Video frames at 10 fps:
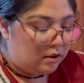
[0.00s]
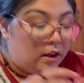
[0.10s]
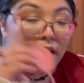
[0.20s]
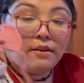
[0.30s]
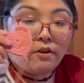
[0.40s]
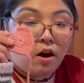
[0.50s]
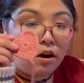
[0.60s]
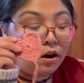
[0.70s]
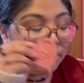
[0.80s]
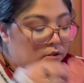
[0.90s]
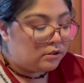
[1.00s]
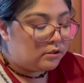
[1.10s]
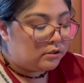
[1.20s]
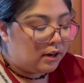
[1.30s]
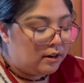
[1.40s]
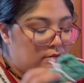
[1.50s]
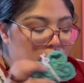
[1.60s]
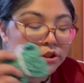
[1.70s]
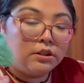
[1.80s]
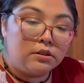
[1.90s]
I have hearts, kind of
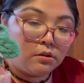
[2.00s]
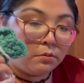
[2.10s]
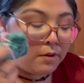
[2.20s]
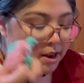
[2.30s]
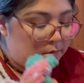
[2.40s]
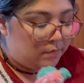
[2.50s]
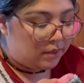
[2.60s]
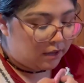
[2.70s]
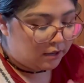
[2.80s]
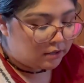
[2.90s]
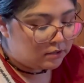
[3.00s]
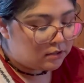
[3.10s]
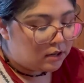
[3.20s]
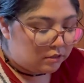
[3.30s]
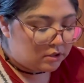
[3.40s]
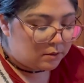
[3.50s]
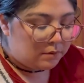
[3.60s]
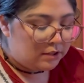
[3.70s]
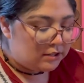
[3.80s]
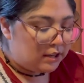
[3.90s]
just these little random things. Some of
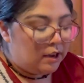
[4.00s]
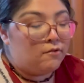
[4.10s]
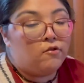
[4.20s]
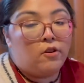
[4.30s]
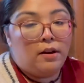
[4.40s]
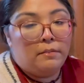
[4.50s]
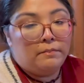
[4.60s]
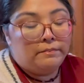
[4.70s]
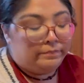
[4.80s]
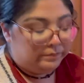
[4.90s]
these came from